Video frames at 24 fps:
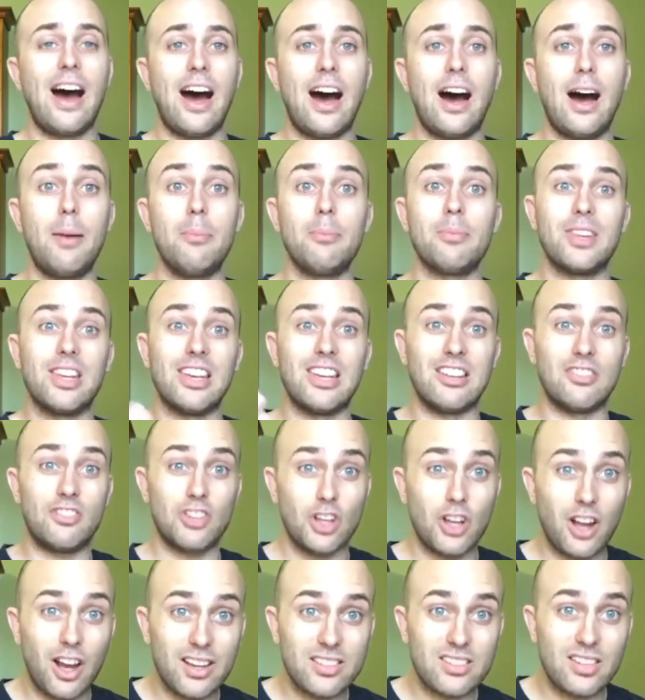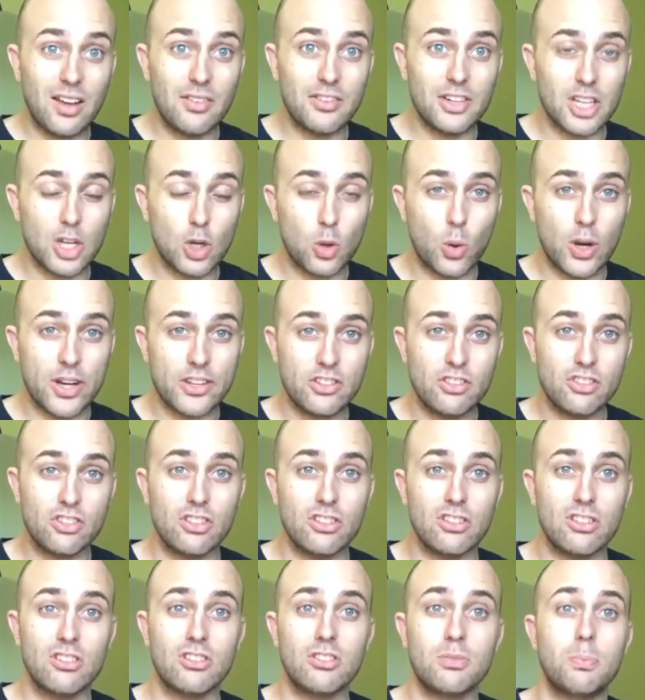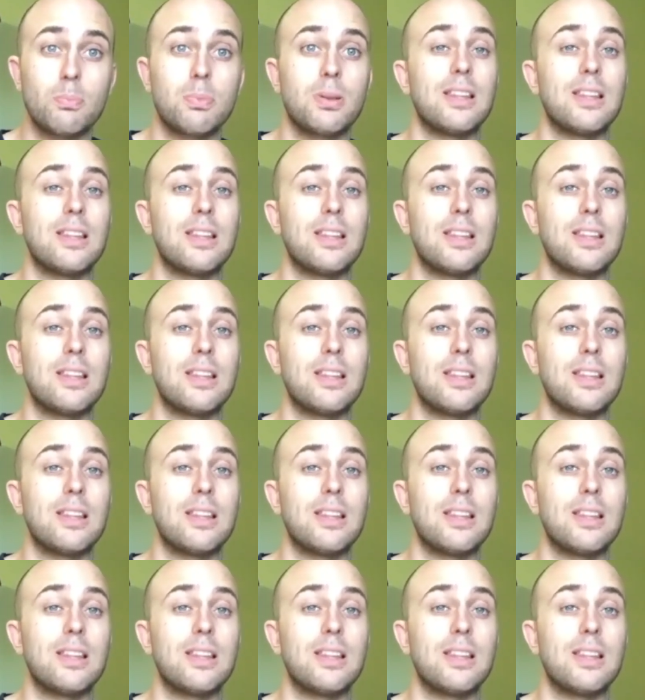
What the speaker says: If you guys have any questions,